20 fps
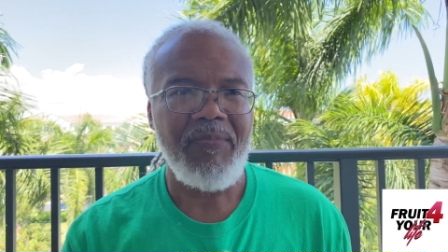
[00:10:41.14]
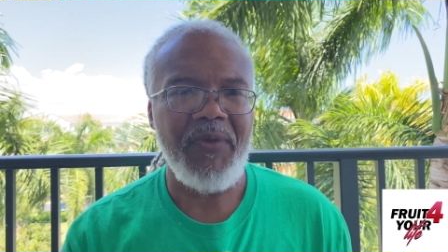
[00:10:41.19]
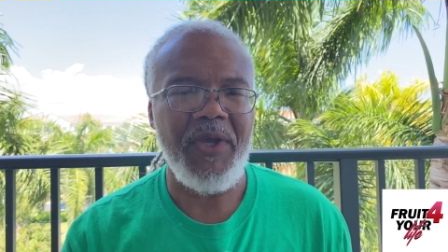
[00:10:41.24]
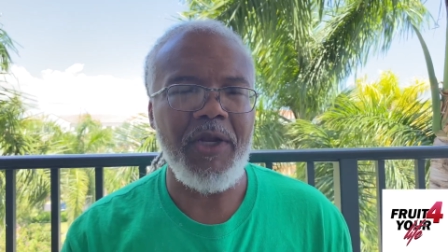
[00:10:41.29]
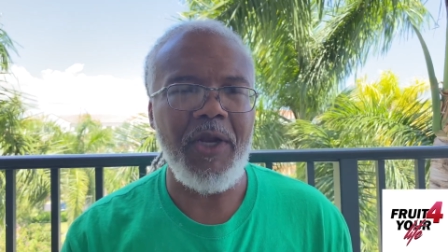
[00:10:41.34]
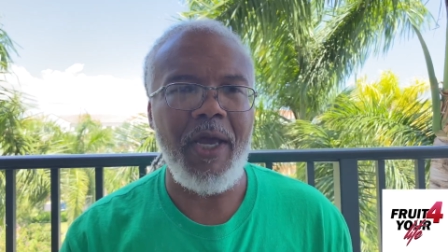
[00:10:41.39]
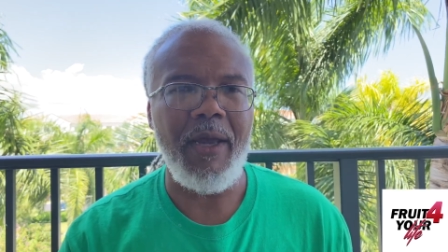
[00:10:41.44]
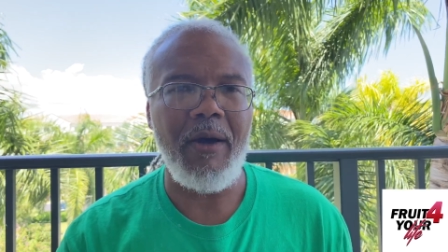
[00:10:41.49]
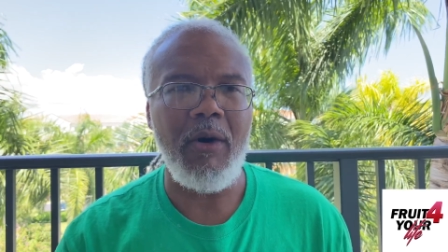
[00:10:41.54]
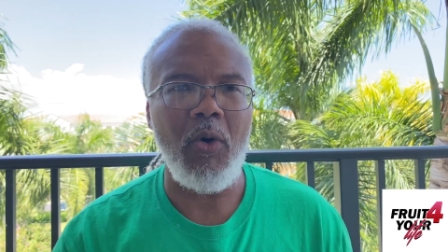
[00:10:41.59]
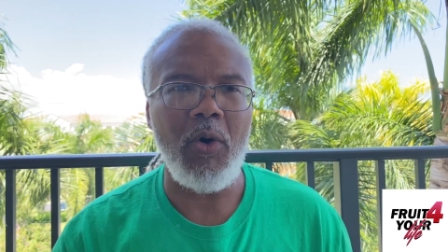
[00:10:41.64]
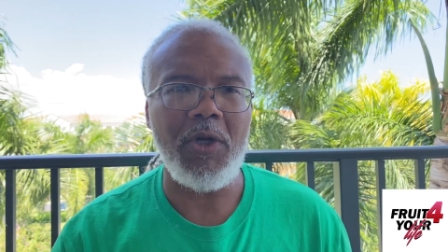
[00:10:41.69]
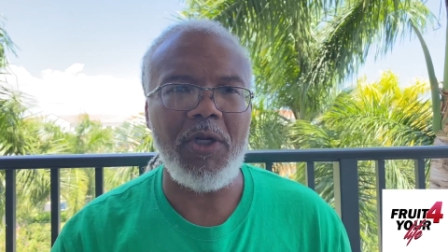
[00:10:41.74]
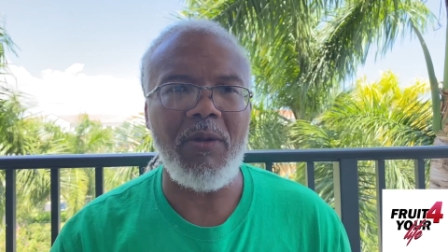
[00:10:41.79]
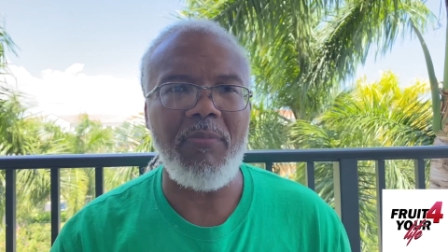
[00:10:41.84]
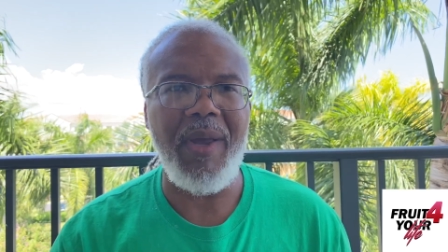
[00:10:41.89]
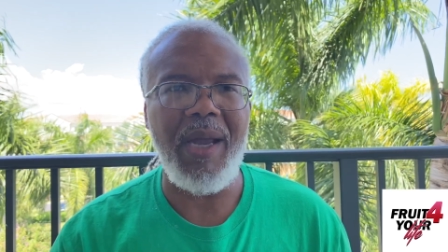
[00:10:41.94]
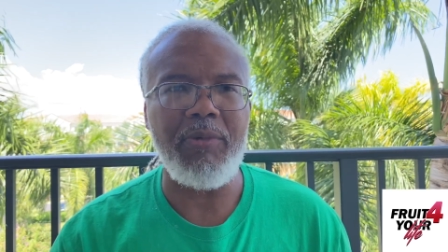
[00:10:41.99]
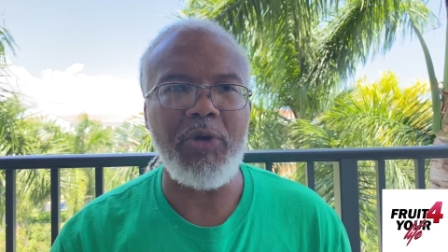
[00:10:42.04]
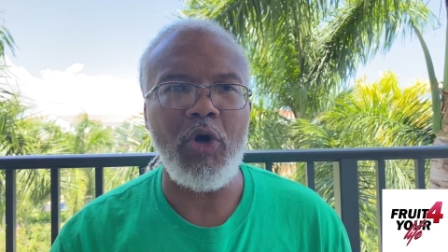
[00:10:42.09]
in order
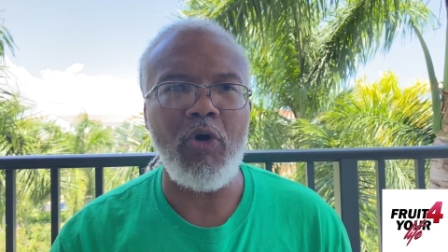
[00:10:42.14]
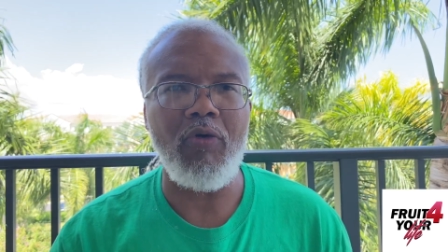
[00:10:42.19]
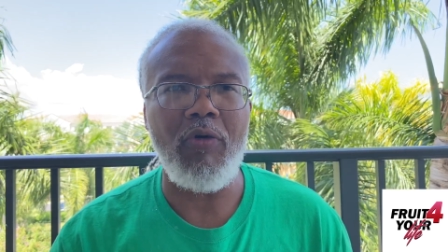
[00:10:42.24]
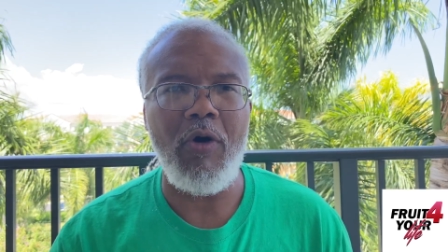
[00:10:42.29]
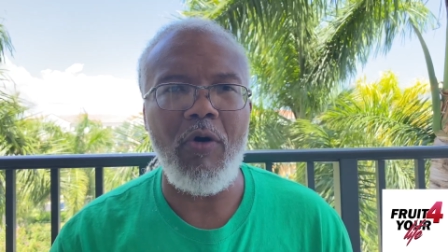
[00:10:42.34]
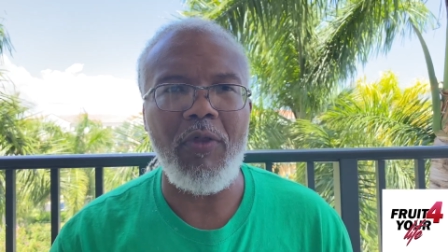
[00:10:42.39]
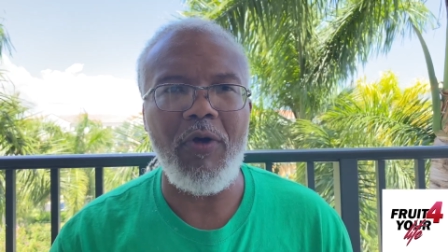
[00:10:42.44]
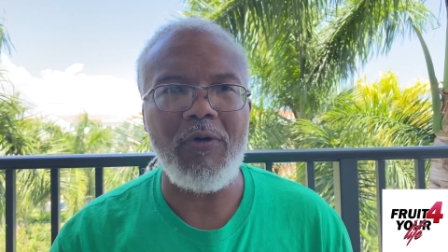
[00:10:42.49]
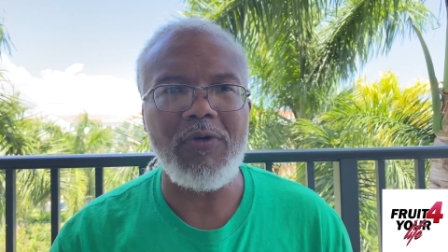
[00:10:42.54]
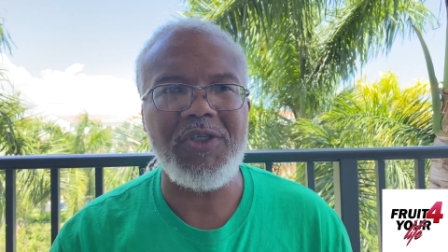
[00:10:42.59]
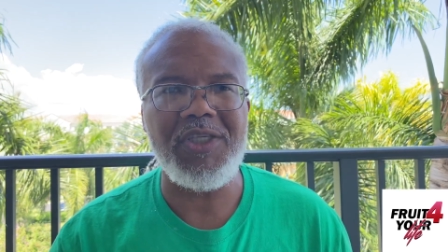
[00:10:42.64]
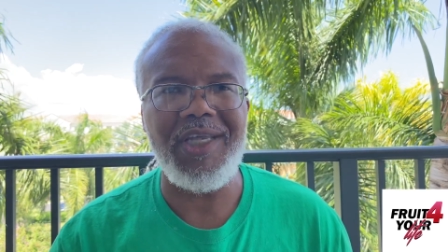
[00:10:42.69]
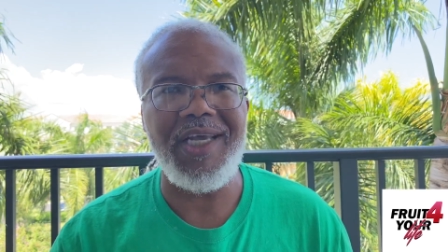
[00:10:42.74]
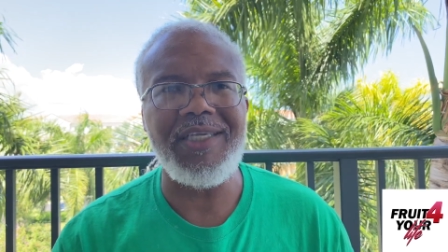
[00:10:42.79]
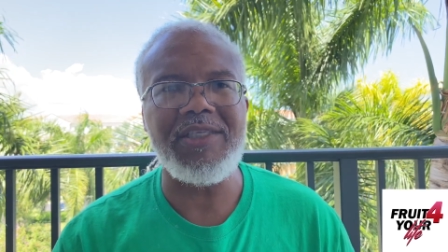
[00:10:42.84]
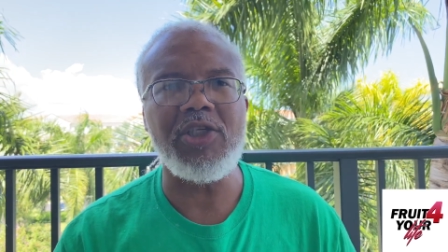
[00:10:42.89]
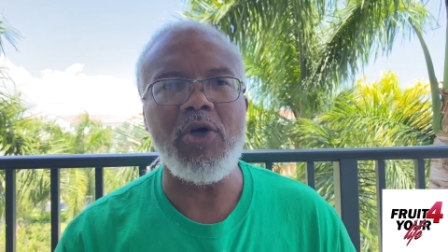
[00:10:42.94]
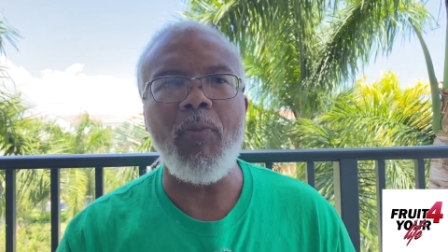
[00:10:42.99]
to be able to grow those things.